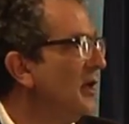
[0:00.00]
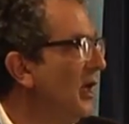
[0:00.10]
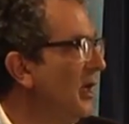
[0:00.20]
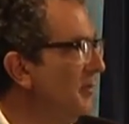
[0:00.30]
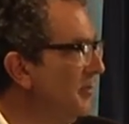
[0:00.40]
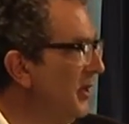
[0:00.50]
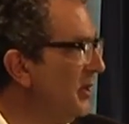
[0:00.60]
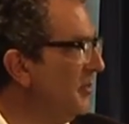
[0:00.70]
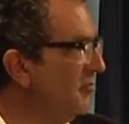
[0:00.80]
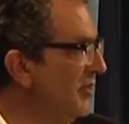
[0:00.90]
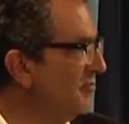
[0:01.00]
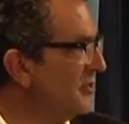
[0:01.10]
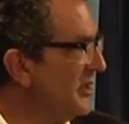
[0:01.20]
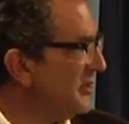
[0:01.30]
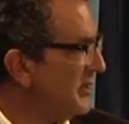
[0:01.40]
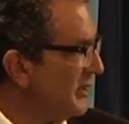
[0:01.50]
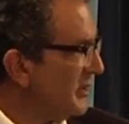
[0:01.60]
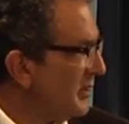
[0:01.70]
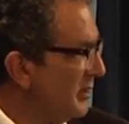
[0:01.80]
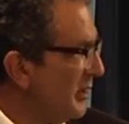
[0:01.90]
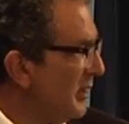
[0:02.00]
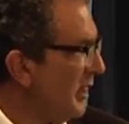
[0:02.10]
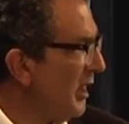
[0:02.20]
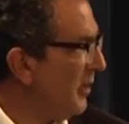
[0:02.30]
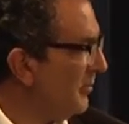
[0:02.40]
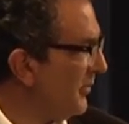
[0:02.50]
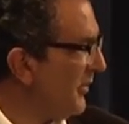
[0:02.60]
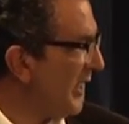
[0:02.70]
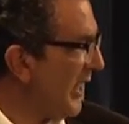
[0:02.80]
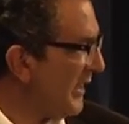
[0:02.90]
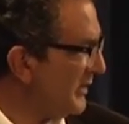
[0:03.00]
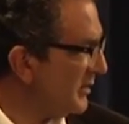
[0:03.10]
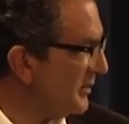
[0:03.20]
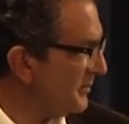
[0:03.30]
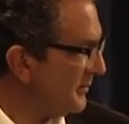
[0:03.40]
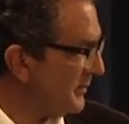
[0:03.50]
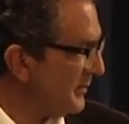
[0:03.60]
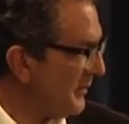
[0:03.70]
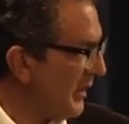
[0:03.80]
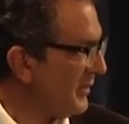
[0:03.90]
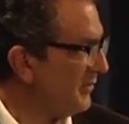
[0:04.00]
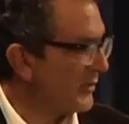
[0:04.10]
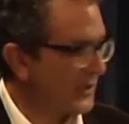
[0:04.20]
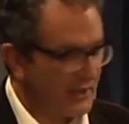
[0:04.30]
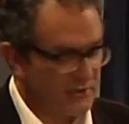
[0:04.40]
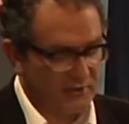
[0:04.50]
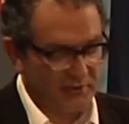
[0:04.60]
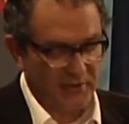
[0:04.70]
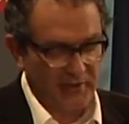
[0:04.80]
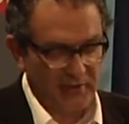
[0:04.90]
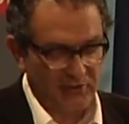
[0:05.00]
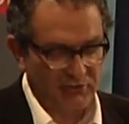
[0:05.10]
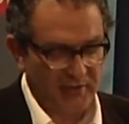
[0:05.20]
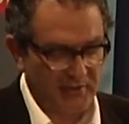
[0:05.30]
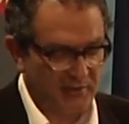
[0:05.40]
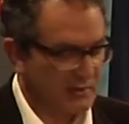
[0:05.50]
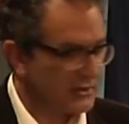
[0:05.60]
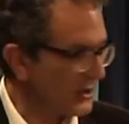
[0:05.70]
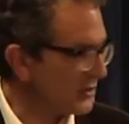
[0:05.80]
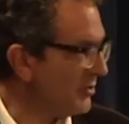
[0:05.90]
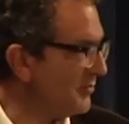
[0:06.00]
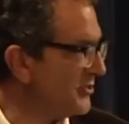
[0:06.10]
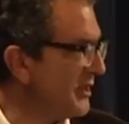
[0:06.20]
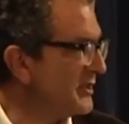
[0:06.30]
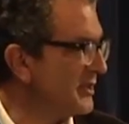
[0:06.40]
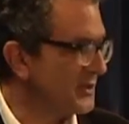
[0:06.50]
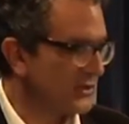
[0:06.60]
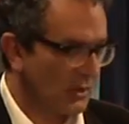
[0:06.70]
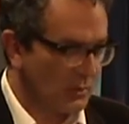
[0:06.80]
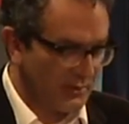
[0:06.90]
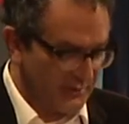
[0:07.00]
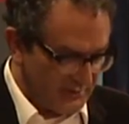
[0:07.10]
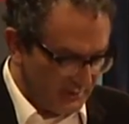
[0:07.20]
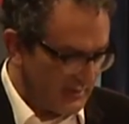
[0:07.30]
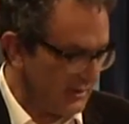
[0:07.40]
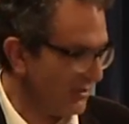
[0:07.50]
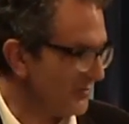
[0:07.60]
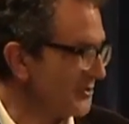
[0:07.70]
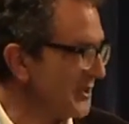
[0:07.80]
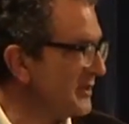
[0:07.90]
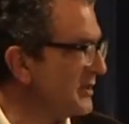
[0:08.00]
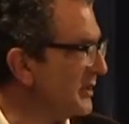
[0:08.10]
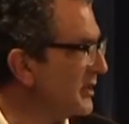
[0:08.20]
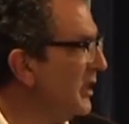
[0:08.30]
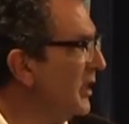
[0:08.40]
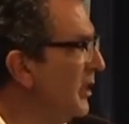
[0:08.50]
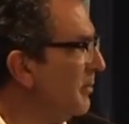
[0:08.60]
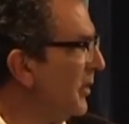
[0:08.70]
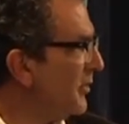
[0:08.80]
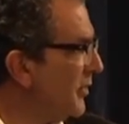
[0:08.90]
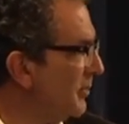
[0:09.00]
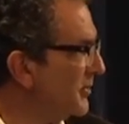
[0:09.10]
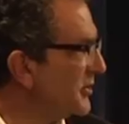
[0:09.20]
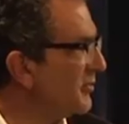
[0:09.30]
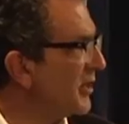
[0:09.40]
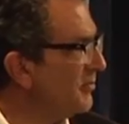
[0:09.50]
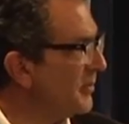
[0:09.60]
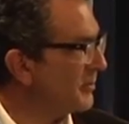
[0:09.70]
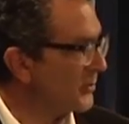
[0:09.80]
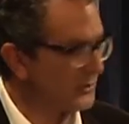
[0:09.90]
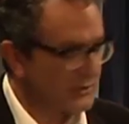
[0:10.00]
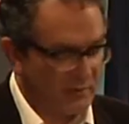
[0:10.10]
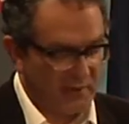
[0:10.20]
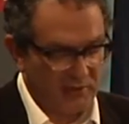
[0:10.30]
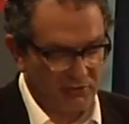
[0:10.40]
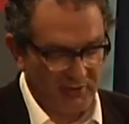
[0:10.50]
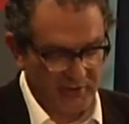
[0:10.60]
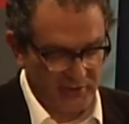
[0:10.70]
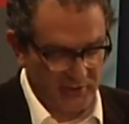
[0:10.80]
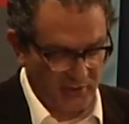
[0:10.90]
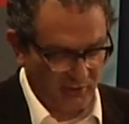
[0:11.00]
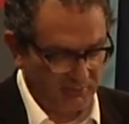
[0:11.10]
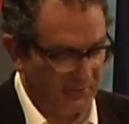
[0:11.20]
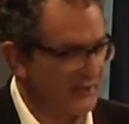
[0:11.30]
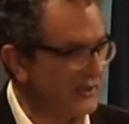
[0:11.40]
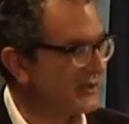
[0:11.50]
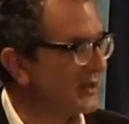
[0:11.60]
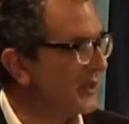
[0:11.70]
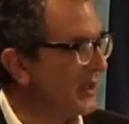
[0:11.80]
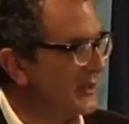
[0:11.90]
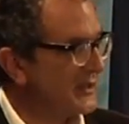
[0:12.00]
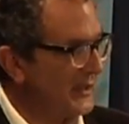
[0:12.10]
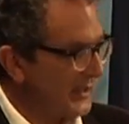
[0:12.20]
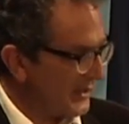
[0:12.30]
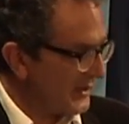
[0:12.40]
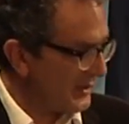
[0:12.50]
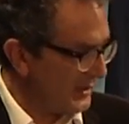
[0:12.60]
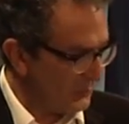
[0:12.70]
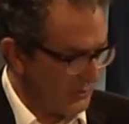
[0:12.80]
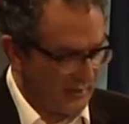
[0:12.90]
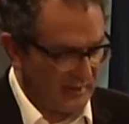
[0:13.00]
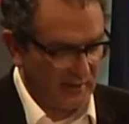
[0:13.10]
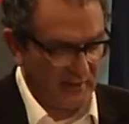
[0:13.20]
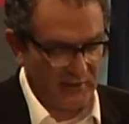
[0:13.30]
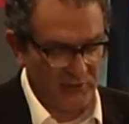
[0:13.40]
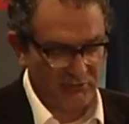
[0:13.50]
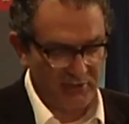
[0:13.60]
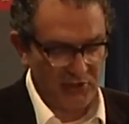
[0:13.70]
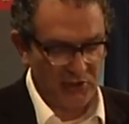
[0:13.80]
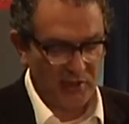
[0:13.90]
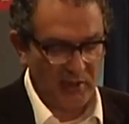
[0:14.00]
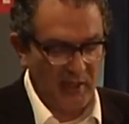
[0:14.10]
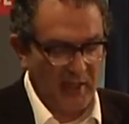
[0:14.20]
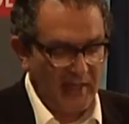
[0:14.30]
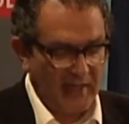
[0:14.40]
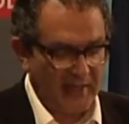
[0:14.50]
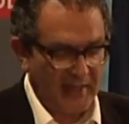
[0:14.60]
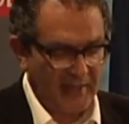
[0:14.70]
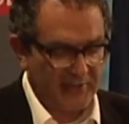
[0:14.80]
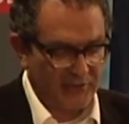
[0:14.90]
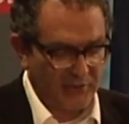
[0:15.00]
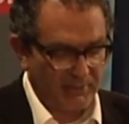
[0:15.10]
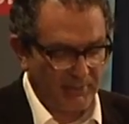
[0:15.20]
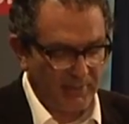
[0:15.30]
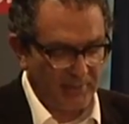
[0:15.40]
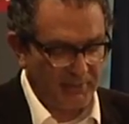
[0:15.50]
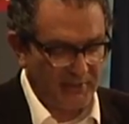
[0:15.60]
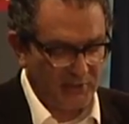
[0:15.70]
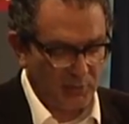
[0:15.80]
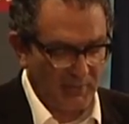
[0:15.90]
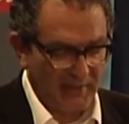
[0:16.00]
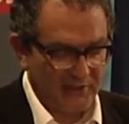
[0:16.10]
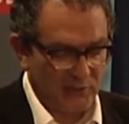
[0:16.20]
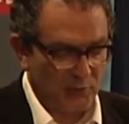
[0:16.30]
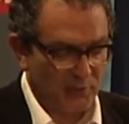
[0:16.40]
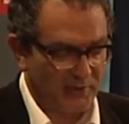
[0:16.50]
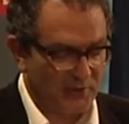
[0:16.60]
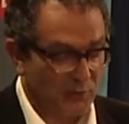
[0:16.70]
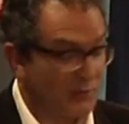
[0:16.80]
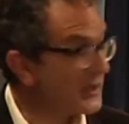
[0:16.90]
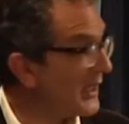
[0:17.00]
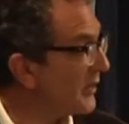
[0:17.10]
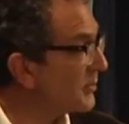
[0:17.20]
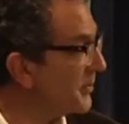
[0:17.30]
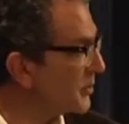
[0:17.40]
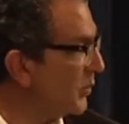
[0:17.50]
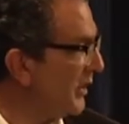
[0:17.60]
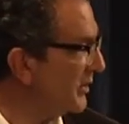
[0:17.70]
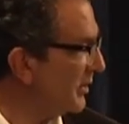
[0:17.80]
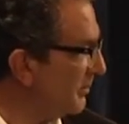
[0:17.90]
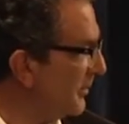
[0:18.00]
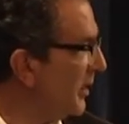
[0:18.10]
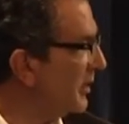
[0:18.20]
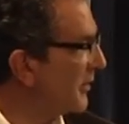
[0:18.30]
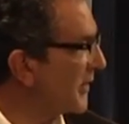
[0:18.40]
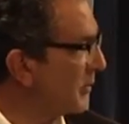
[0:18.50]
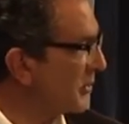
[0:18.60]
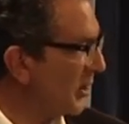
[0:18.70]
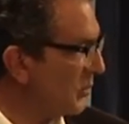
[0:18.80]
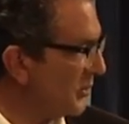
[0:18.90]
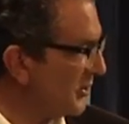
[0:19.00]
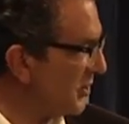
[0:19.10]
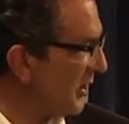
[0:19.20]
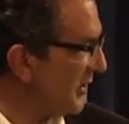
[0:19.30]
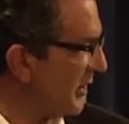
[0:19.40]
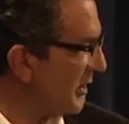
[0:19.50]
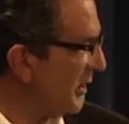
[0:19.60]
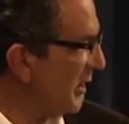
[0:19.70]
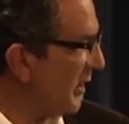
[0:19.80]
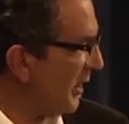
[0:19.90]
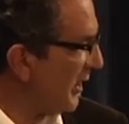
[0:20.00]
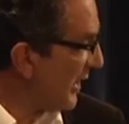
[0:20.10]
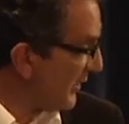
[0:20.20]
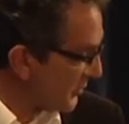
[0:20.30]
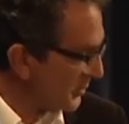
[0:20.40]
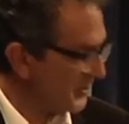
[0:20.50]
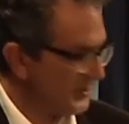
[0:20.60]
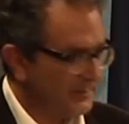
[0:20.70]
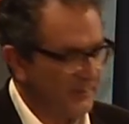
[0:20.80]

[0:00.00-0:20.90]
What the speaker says: Parliament represented the land and the vocations and the interests. The church represented the soul, and the city represented both urban self-government, but also the interests of business. And the idea within the English tradition is that political matters would be sorted out between them, that they would hold each other accountable